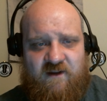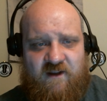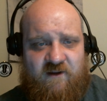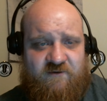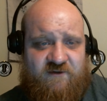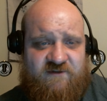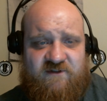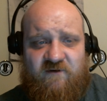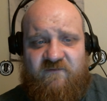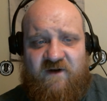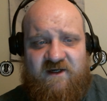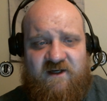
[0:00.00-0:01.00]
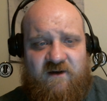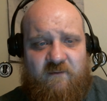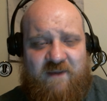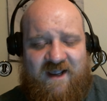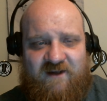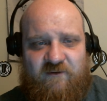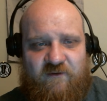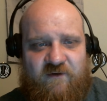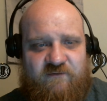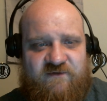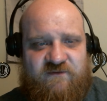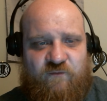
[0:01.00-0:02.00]
Hell, you're still fighting a battle
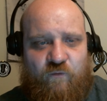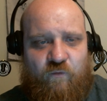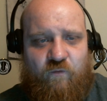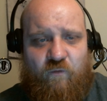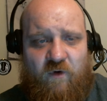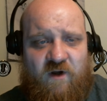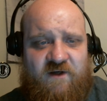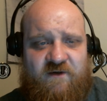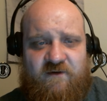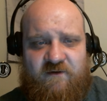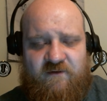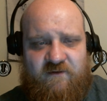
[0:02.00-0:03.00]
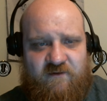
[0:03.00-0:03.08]
that was won.